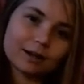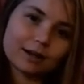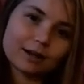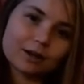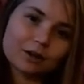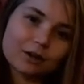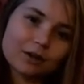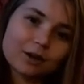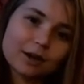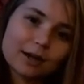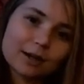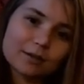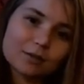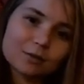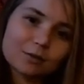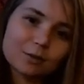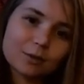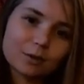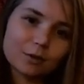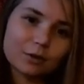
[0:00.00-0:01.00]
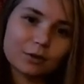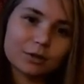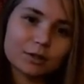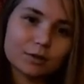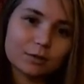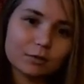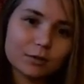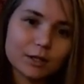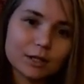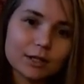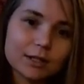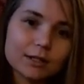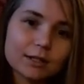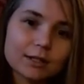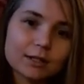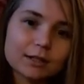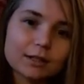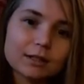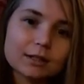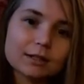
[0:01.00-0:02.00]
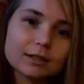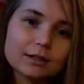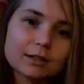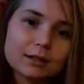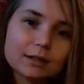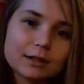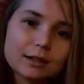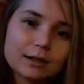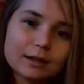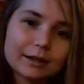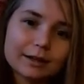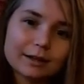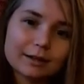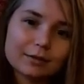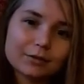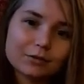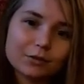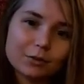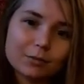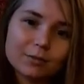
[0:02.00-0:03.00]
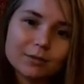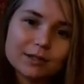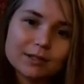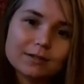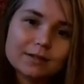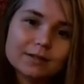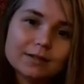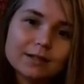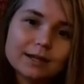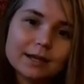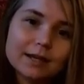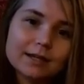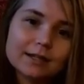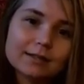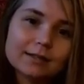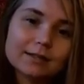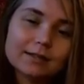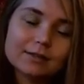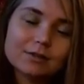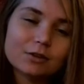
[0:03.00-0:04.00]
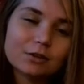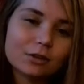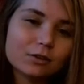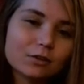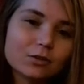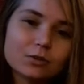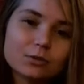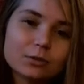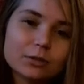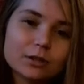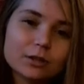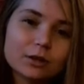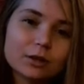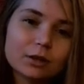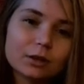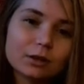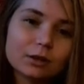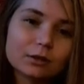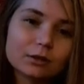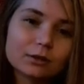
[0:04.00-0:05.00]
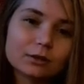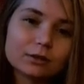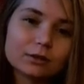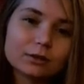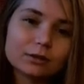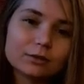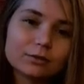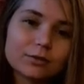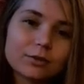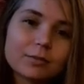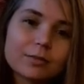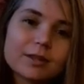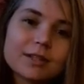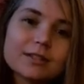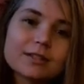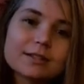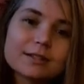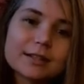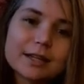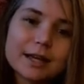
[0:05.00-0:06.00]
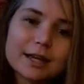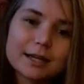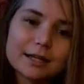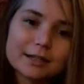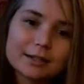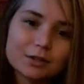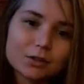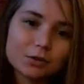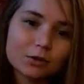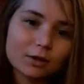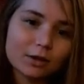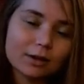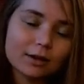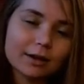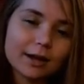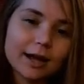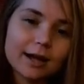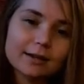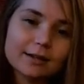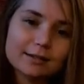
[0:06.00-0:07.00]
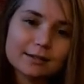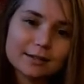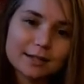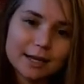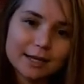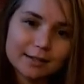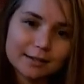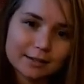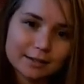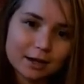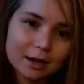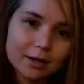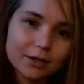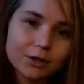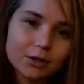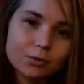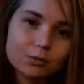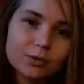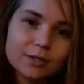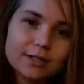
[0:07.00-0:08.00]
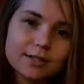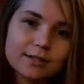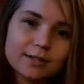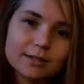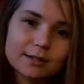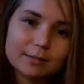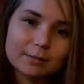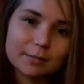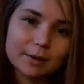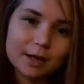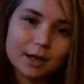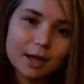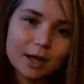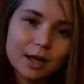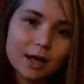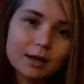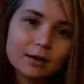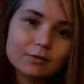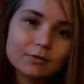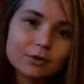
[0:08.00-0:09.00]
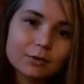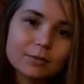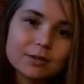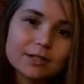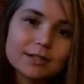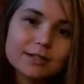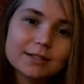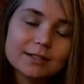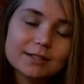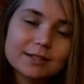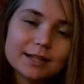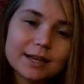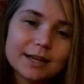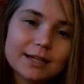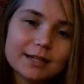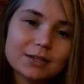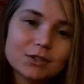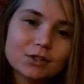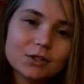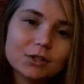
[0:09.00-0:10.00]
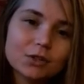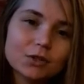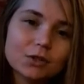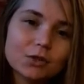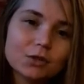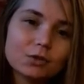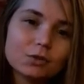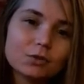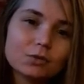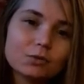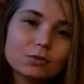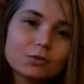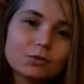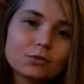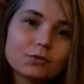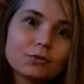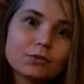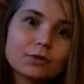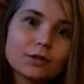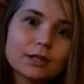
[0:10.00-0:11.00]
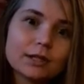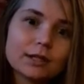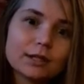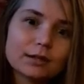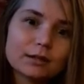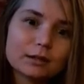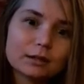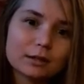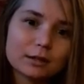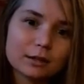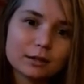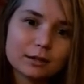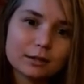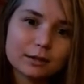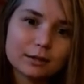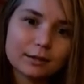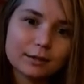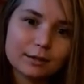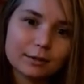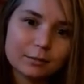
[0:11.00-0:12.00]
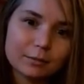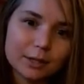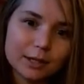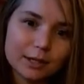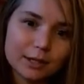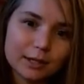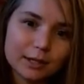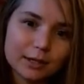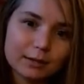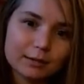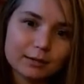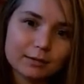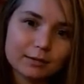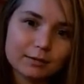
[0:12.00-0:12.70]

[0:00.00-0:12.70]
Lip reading: connect with your divinity. From this state, you can do it all. From this state, you can access higher wisdom. From this state, you feel the meaning.